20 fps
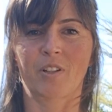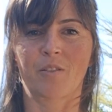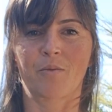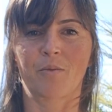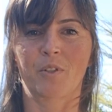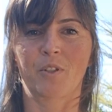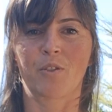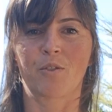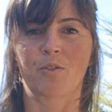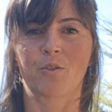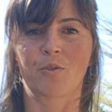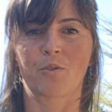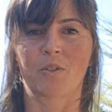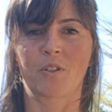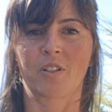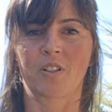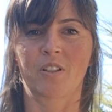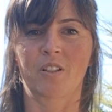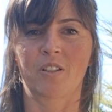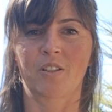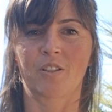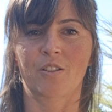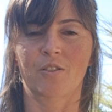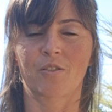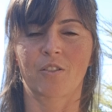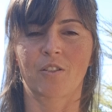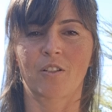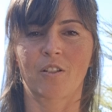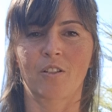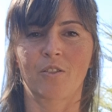And when you're doing
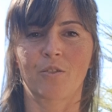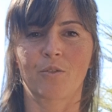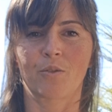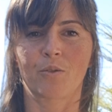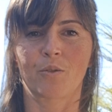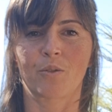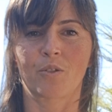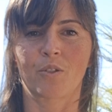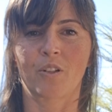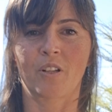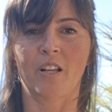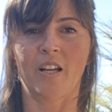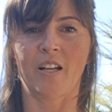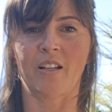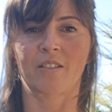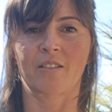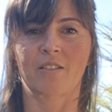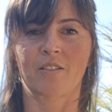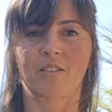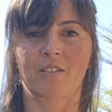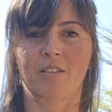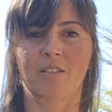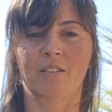this, you're going to connect